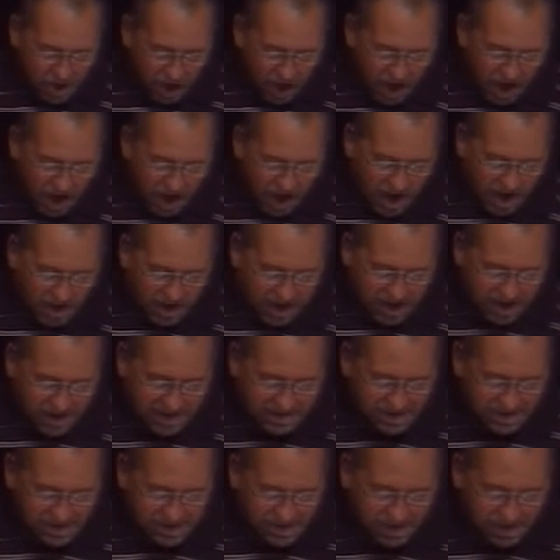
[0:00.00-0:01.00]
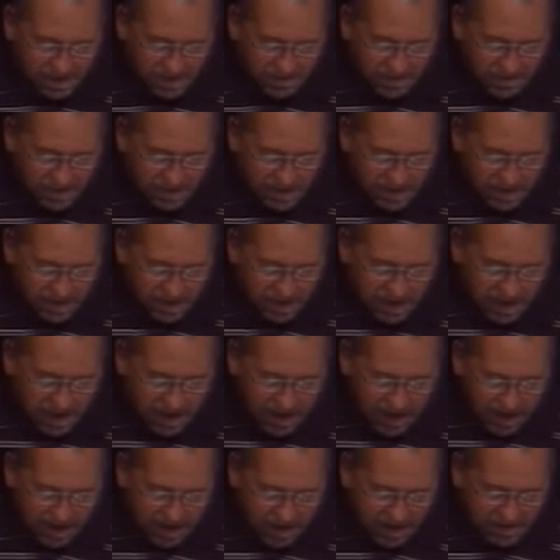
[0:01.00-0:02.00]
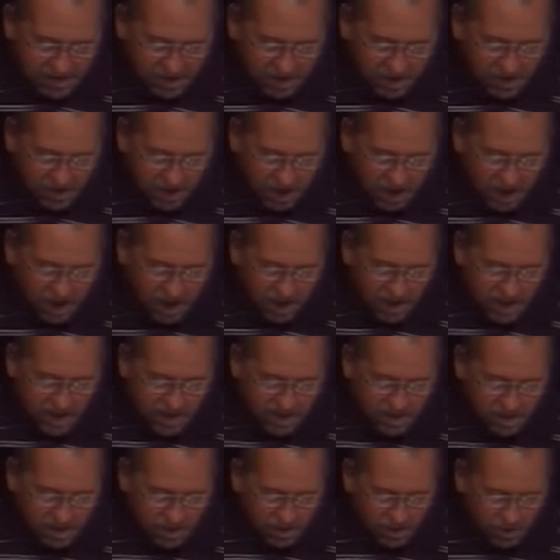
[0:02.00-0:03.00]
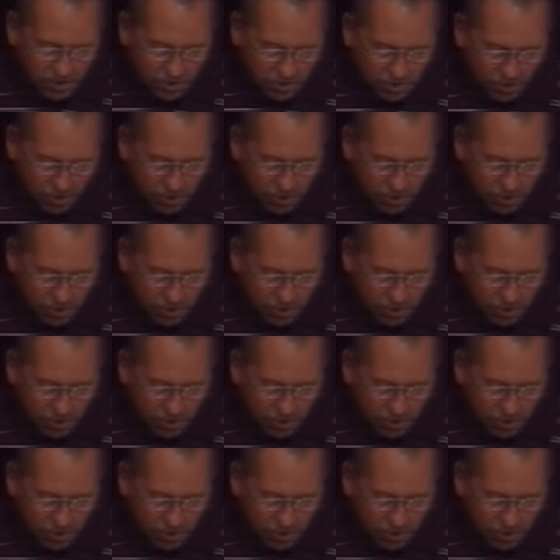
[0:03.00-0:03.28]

God has given a son